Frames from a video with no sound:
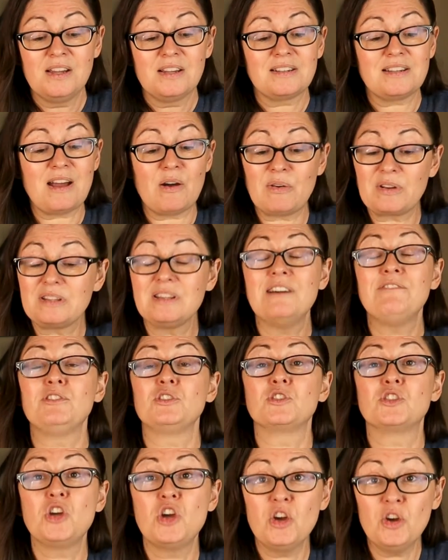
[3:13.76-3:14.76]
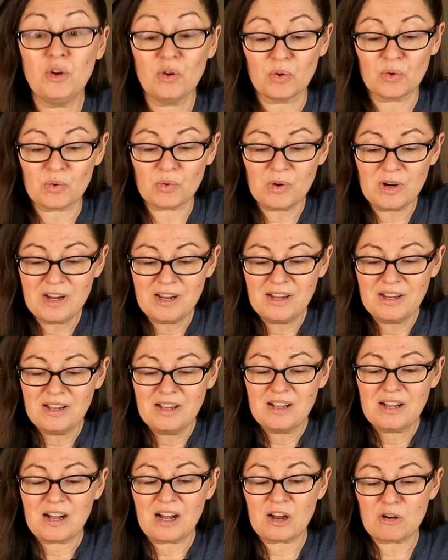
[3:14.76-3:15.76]
Now at level 2,
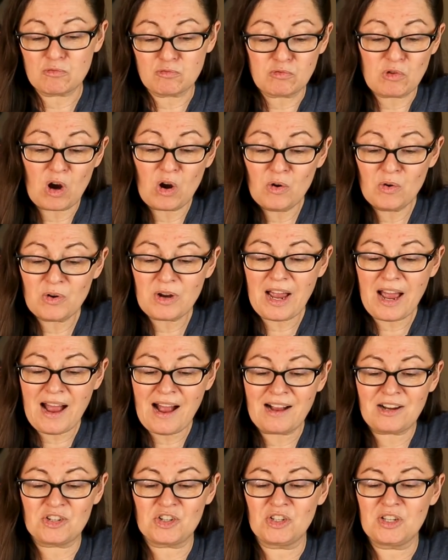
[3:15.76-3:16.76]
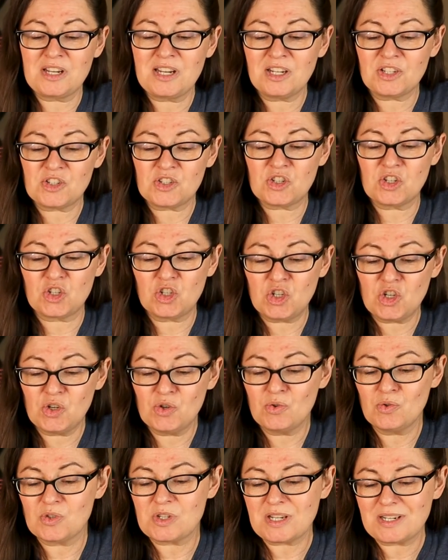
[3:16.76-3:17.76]
a rogue actually gets to
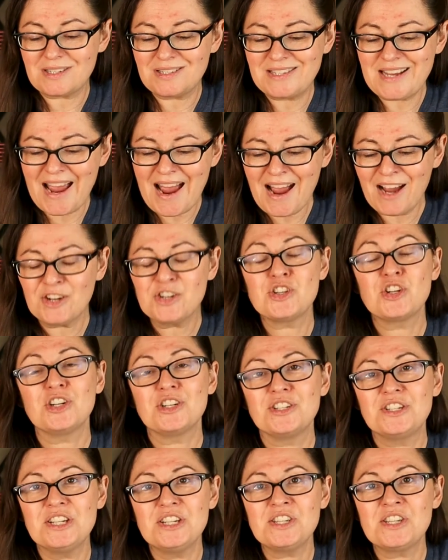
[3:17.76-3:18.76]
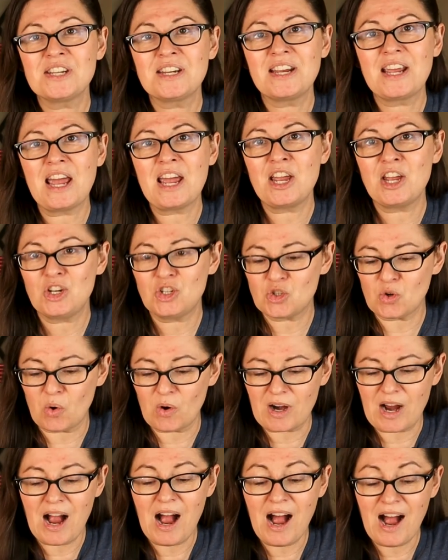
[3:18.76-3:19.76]
choose dash, disengage,
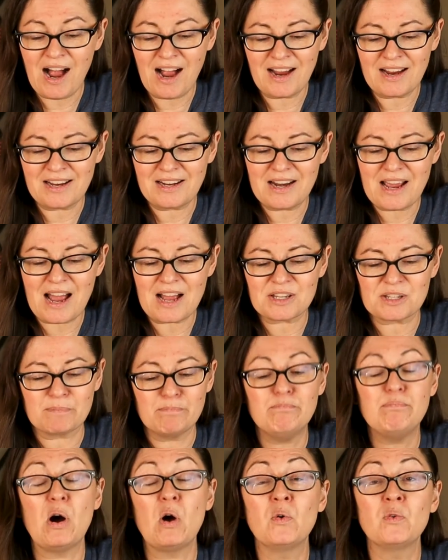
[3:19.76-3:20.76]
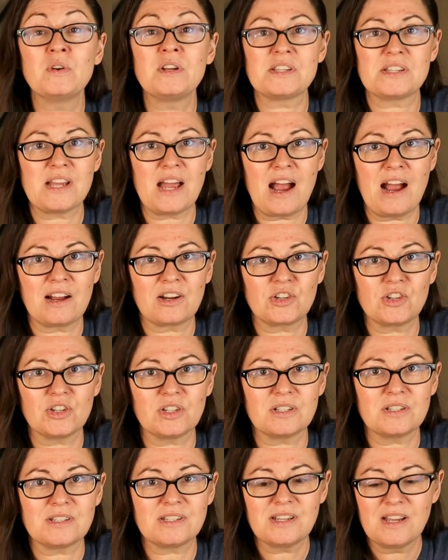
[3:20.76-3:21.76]
or hide as bonus
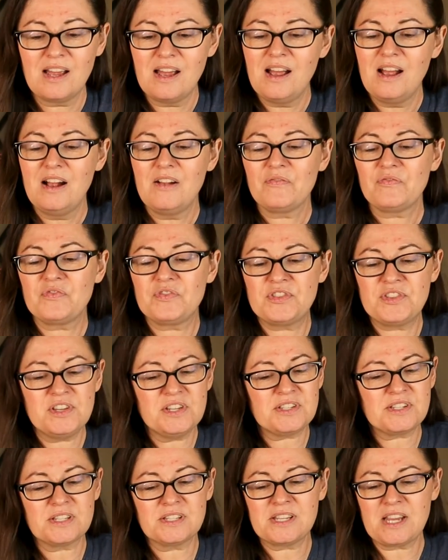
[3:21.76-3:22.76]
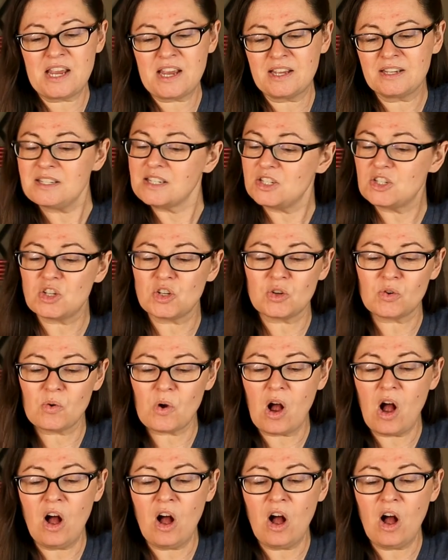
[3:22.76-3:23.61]
actions. This is handy too.